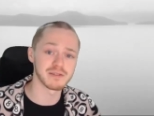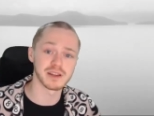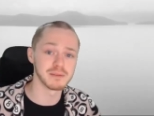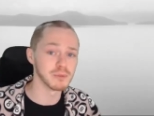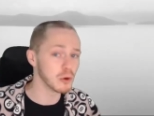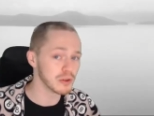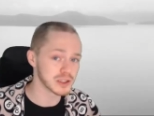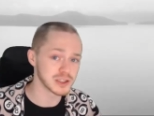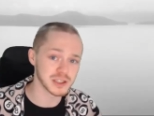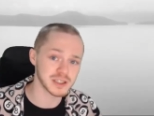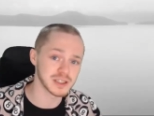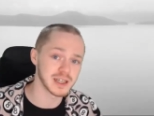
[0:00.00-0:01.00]
in more than
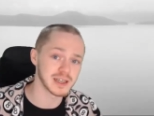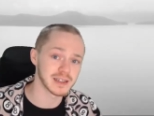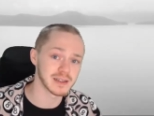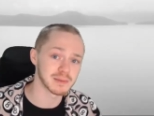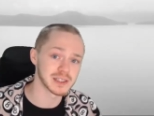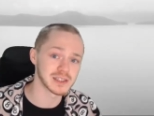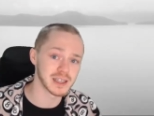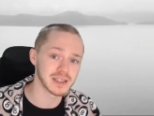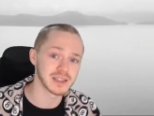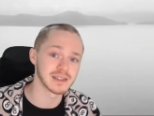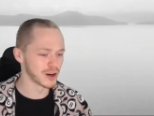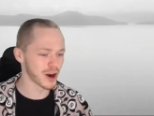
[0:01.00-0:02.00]
just an academic
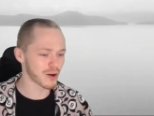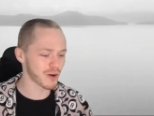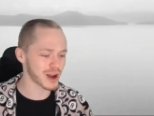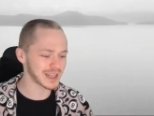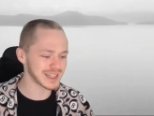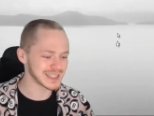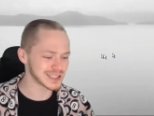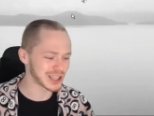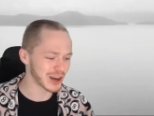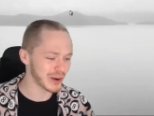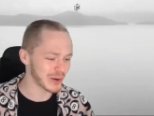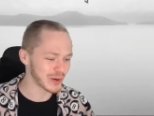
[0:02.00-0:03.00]
setting. Alrighty, let's
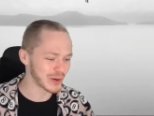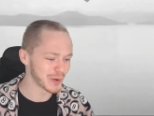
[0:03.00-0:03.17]
go!